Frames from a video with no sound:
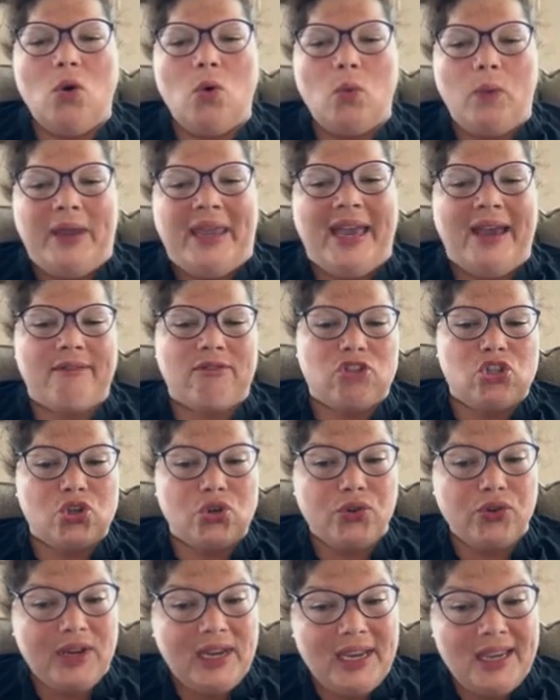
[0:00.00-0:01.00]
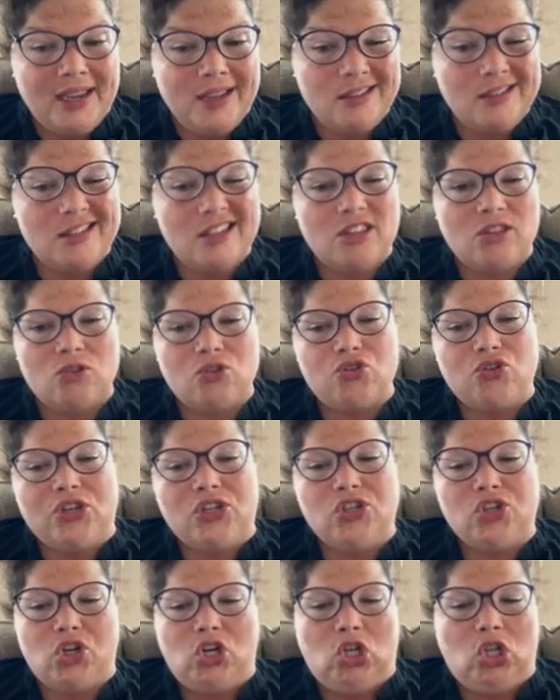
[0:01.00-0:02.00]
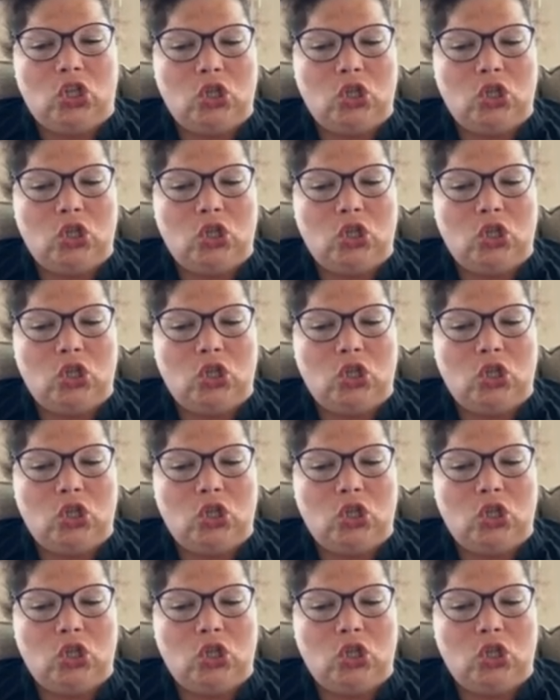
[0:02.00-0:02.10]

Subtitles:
We have trees. Those trees are going